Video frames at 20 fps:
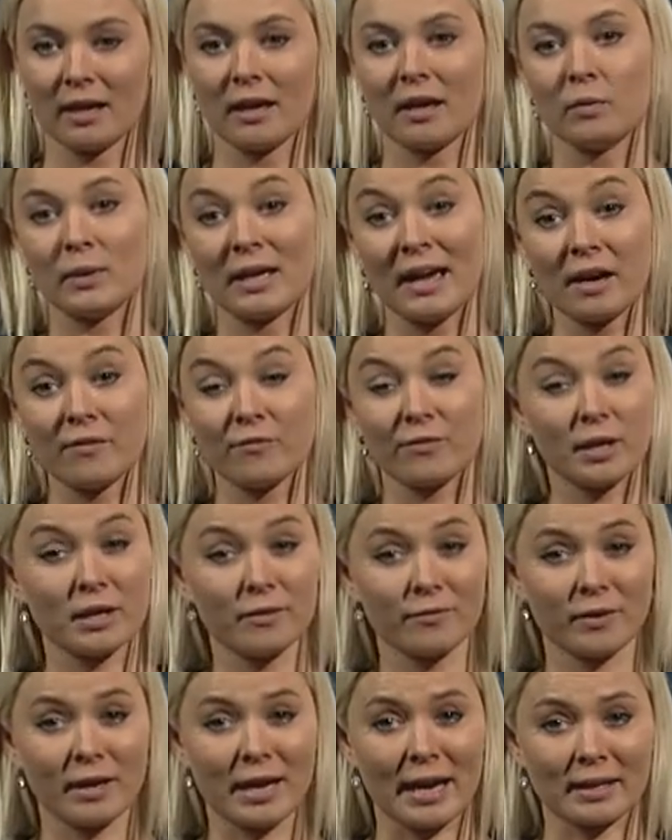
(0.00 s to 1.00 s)
We have
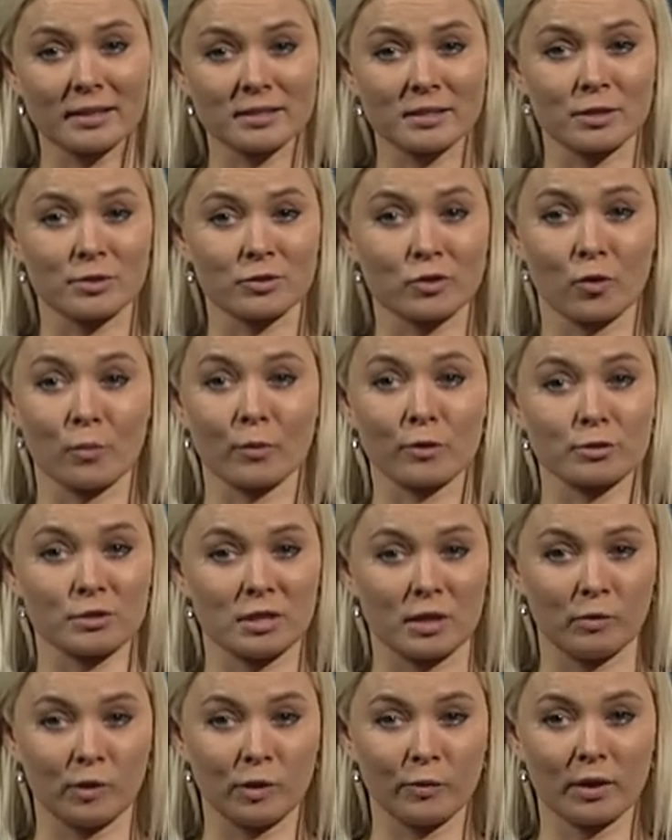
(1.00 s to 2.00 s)
Wi-Fi access almost
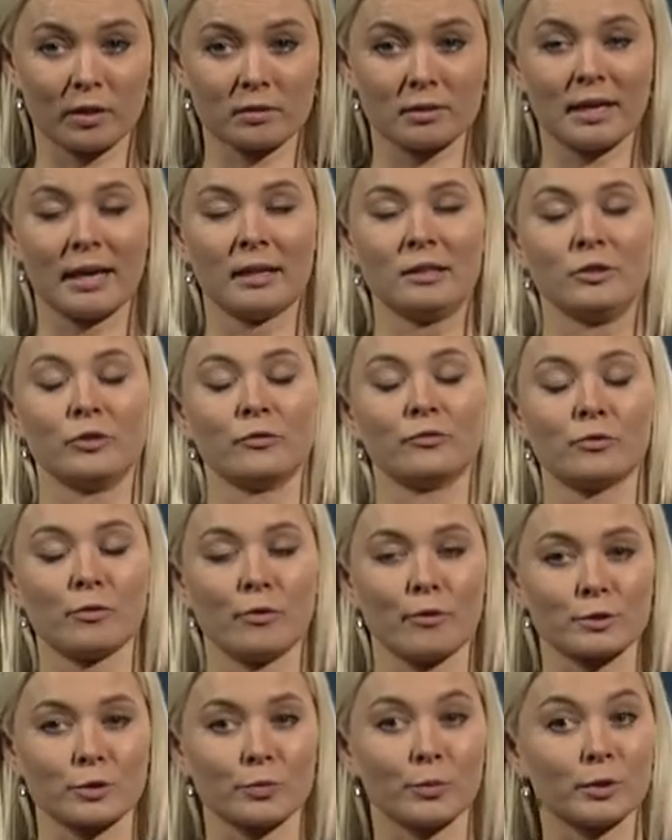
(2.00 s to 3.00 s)
everywhere, and of
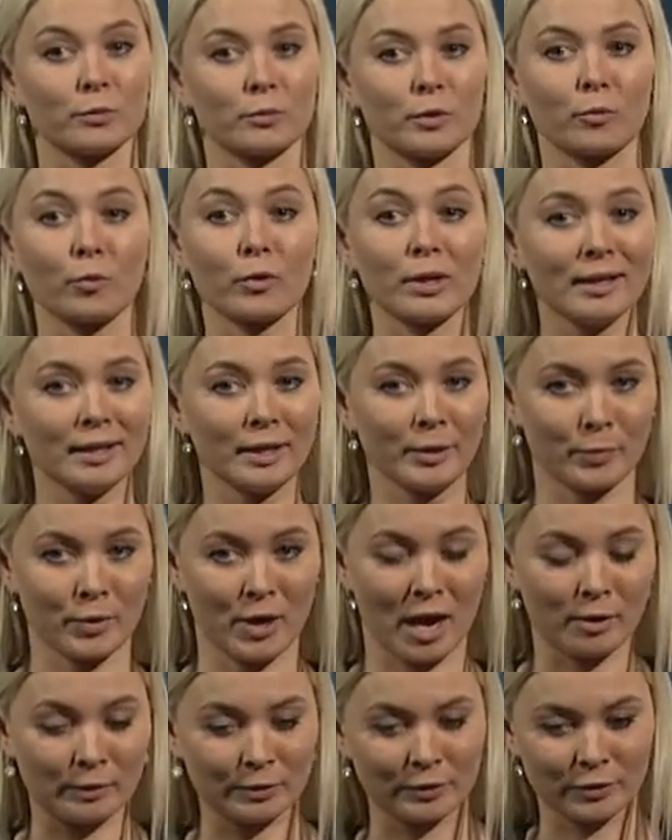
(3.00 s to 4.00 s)
course what we're really
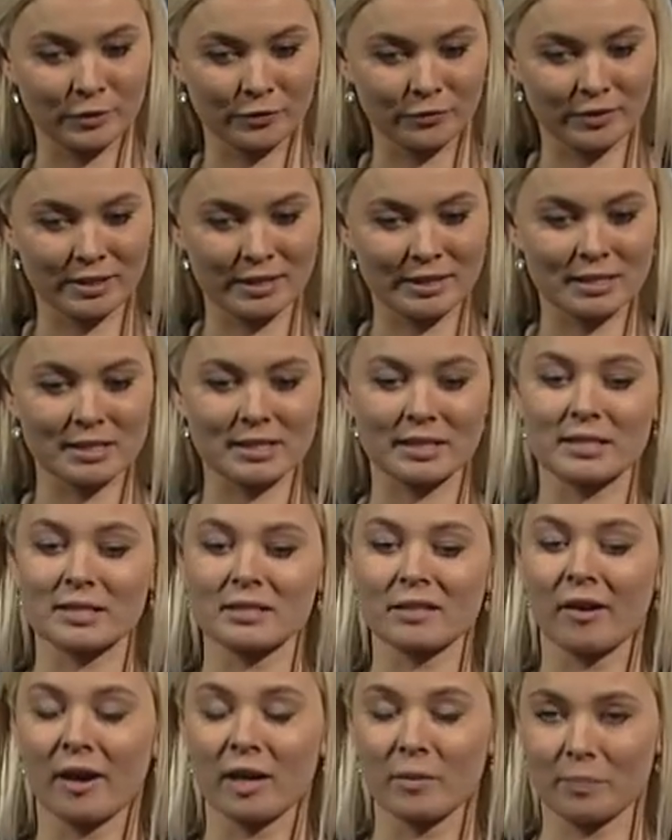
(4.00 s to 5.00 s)
proud of is that
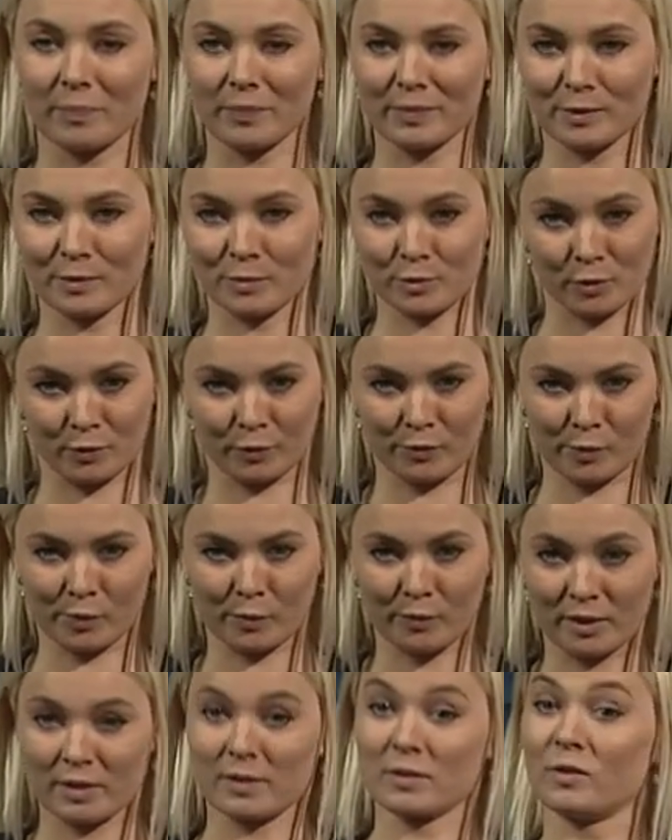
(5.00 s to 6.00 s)
Skype software
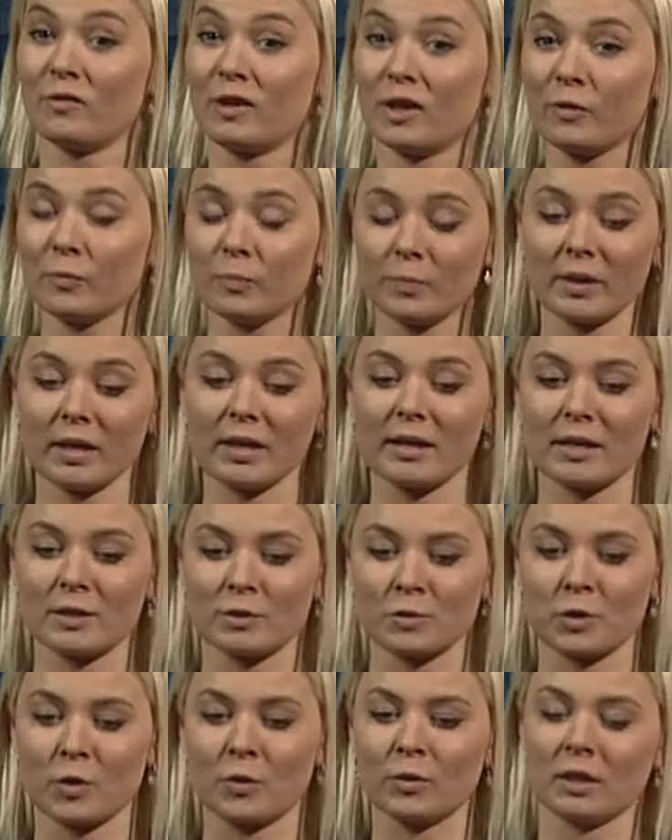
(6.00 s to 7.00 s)
was developed by
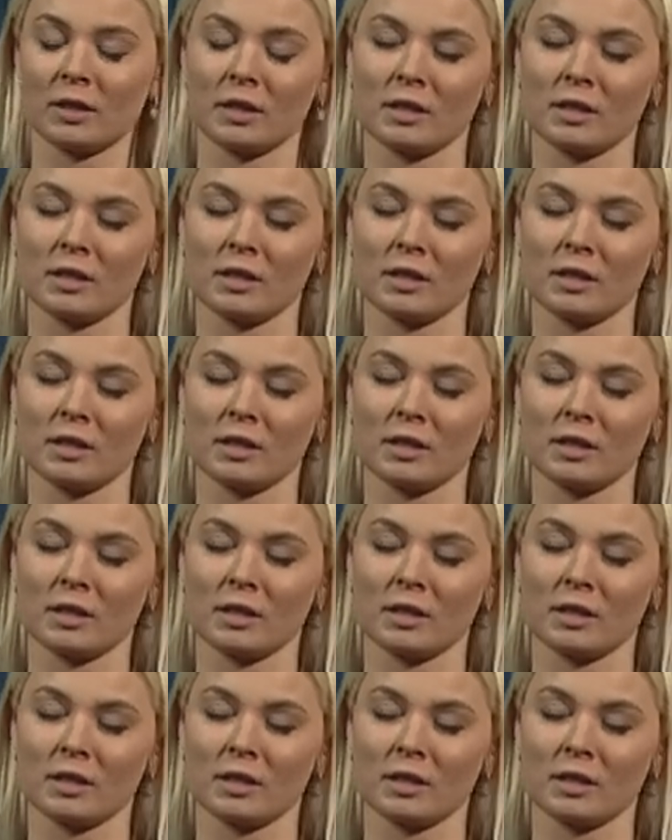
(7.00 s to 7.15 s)
Estonian